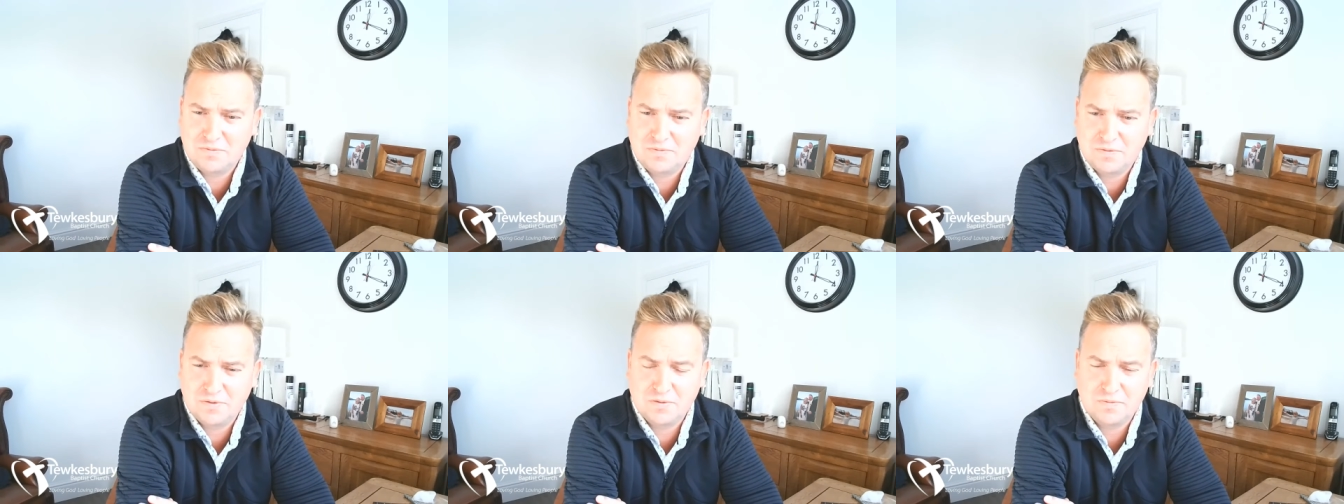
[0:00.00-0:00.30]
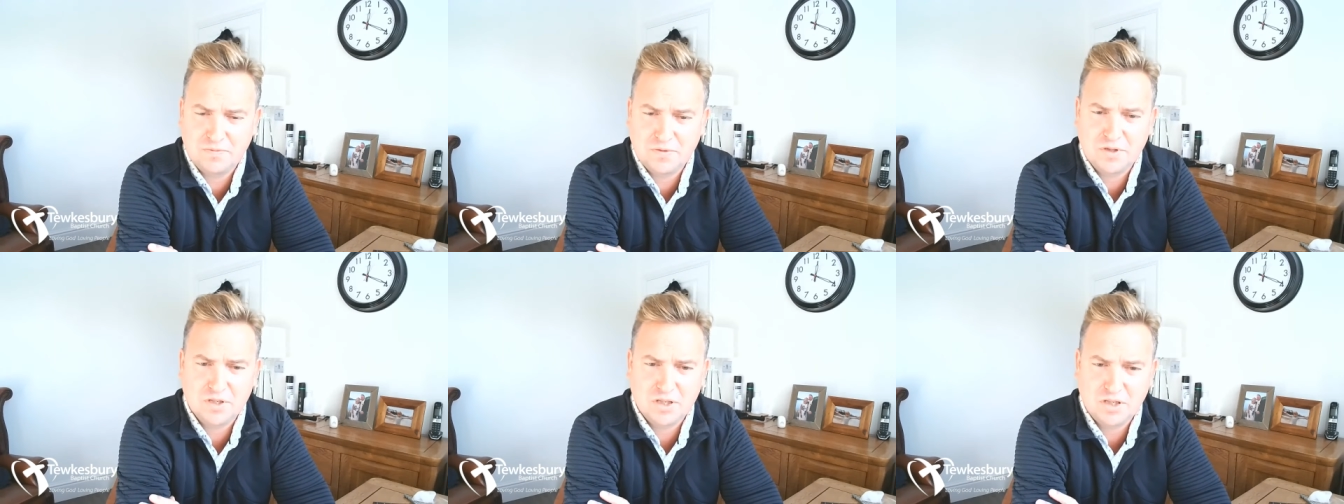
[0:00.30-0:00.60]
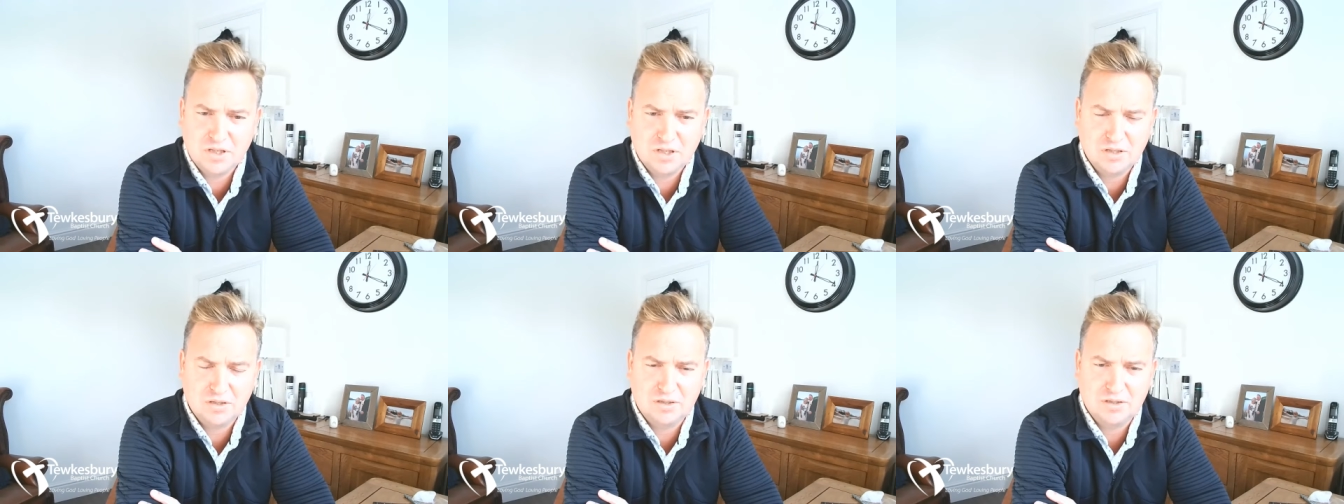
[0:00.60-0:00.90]
for, for the
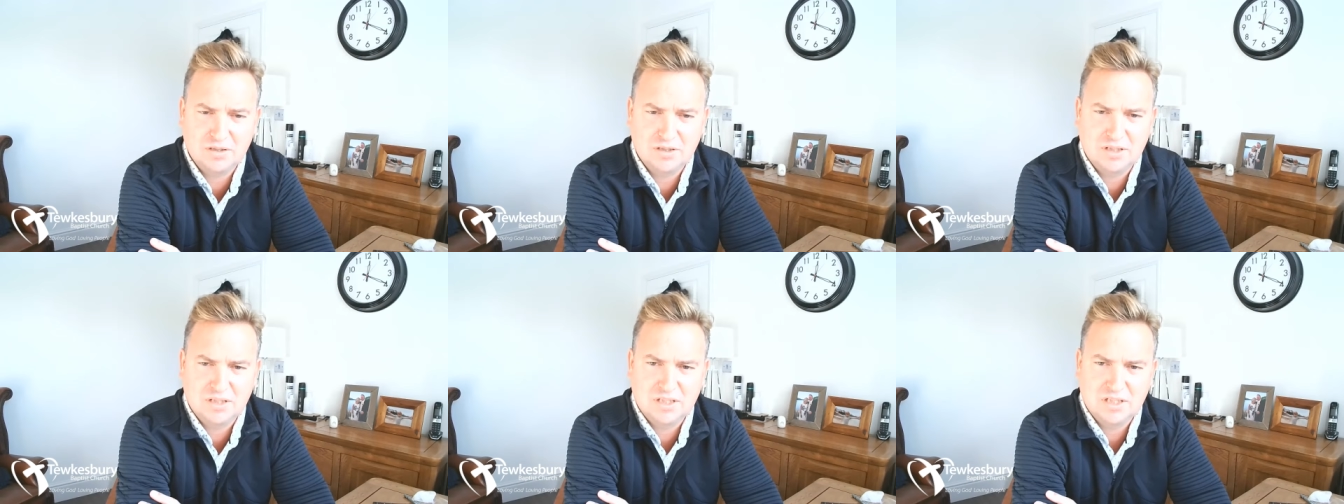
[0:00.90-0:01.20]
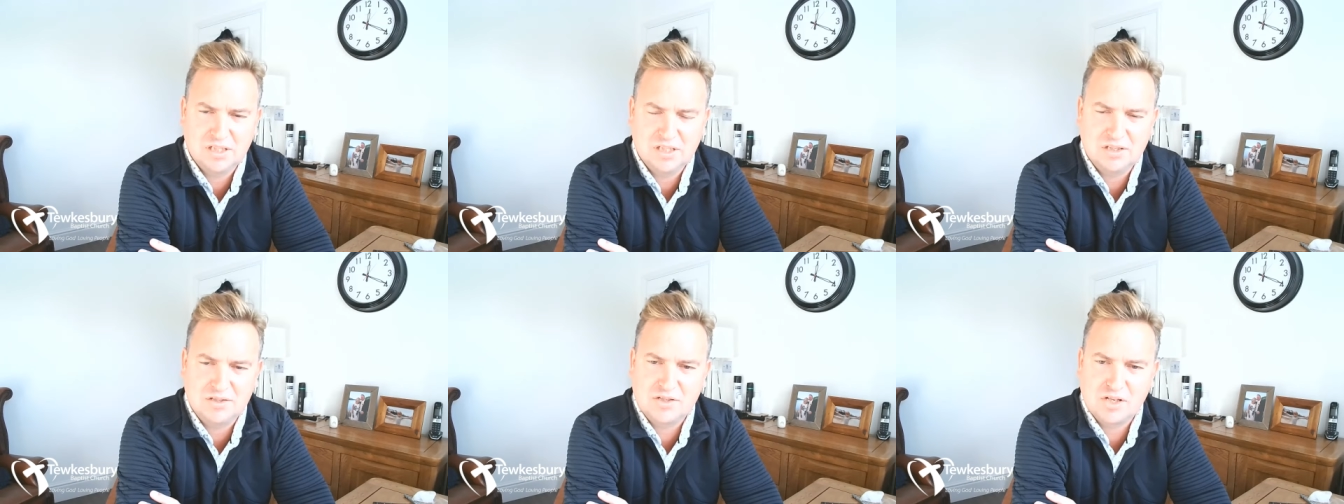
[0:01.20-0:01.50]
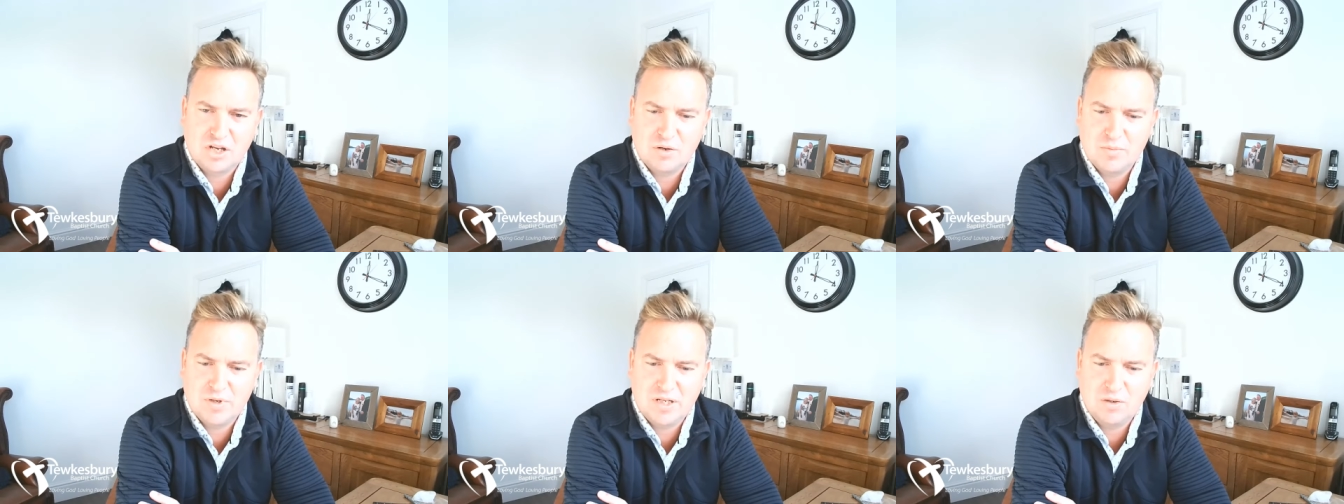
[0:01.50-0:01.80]
good in
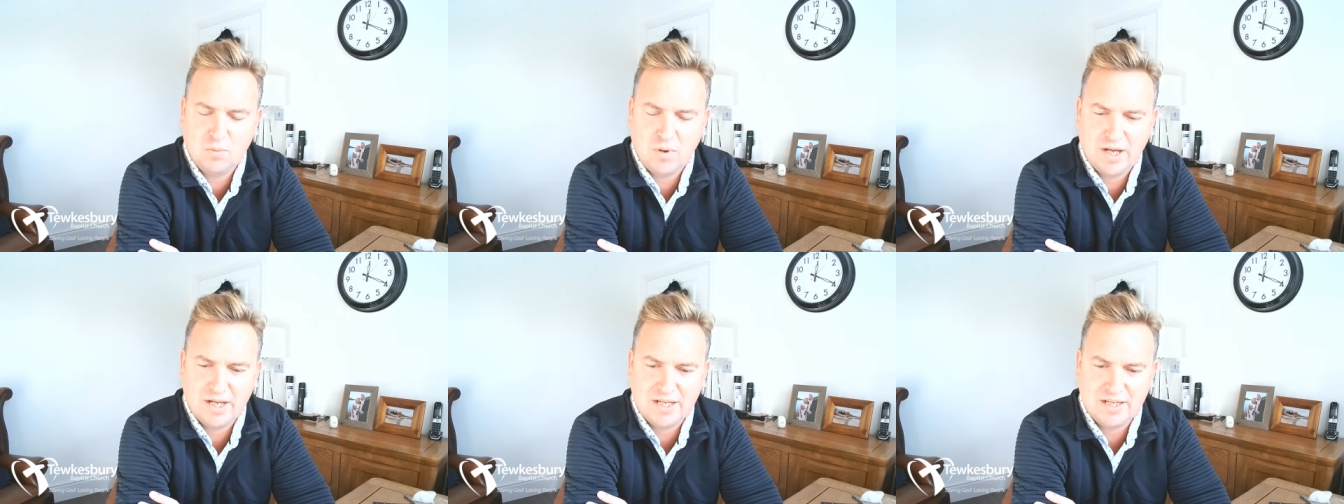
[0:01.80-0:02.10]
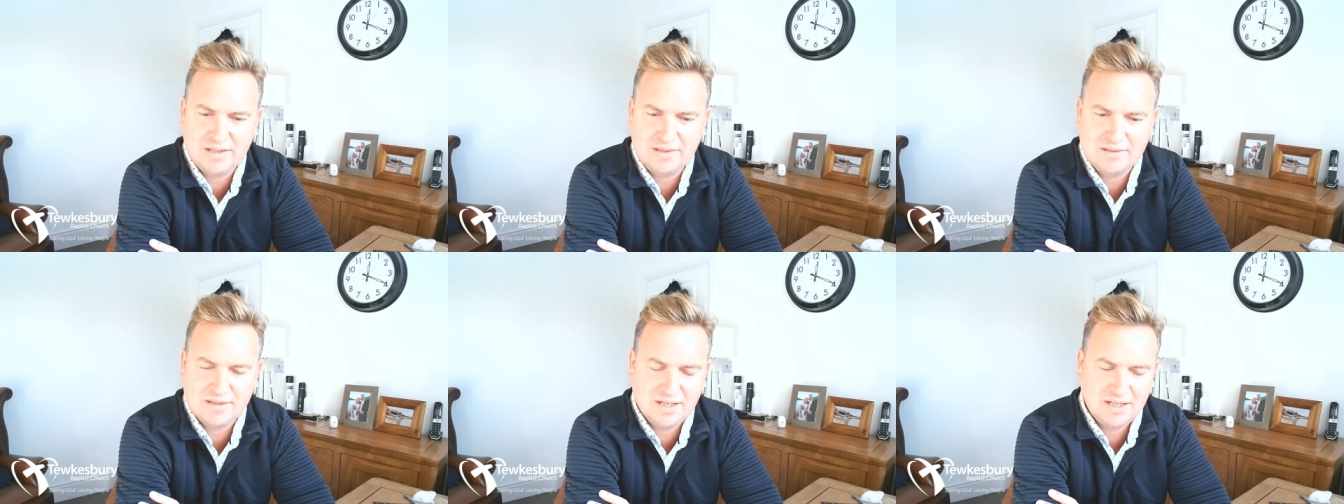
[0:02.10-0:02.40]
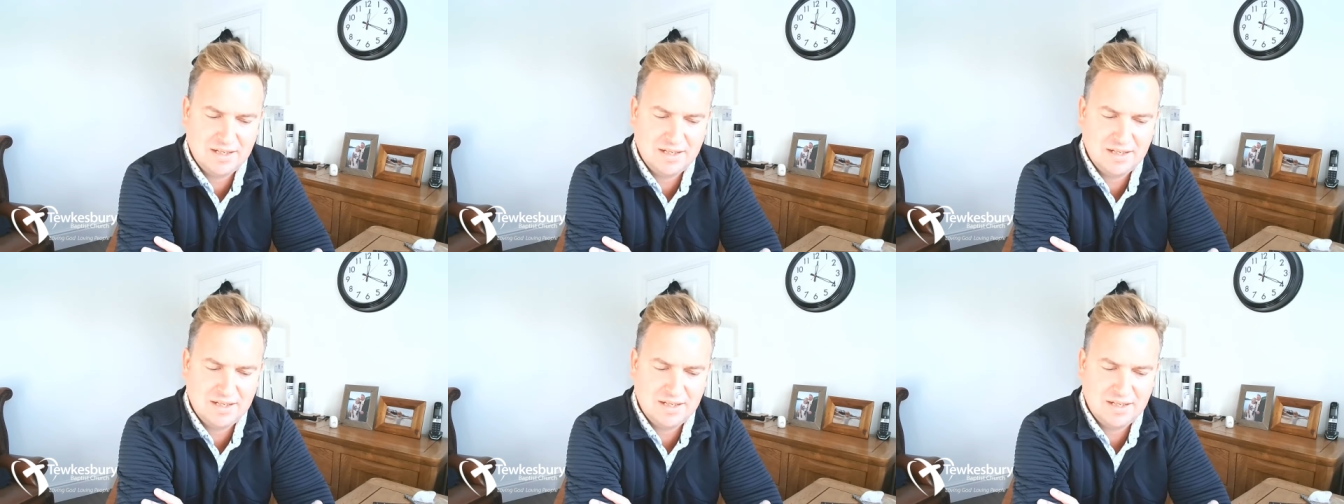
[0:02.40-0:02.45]
so many ways.